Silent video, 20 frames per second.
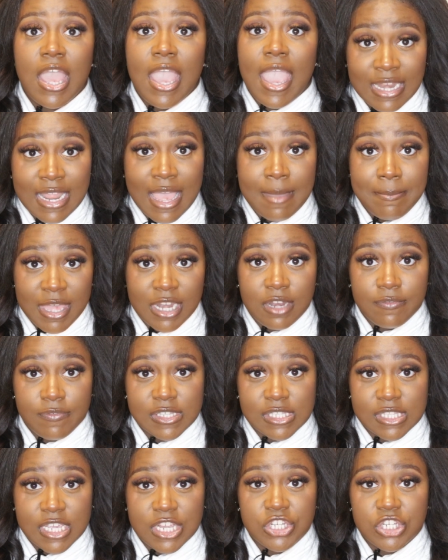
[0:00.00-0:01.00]
In that
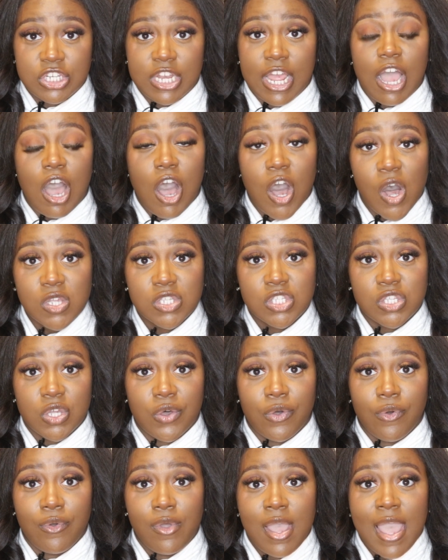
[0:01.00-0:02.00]
manifestation, I
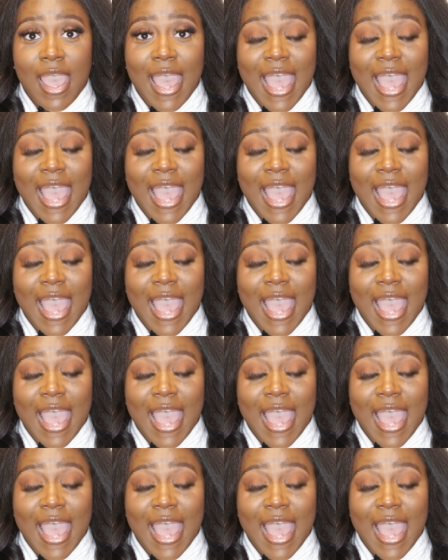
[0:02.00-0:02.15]
also